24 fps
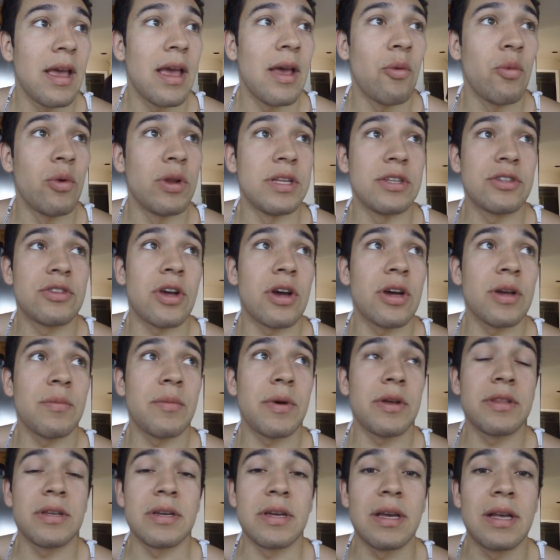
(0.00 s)
when he's talking
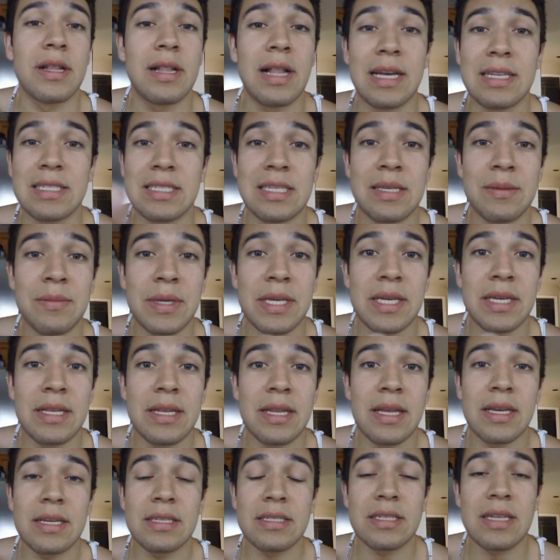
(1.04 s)
about the glycemic
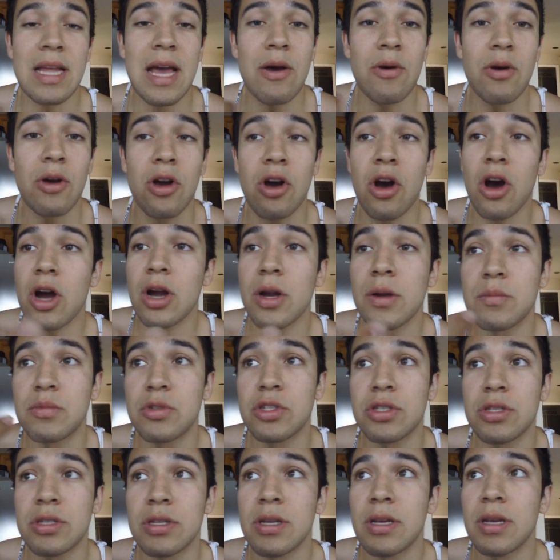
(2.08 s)
index and how a
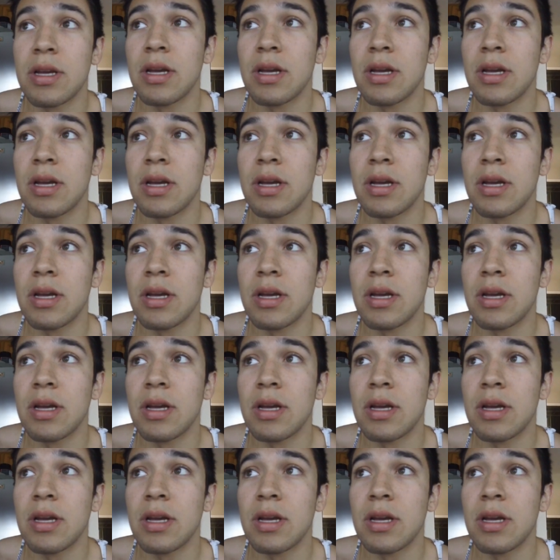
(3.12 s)
carb's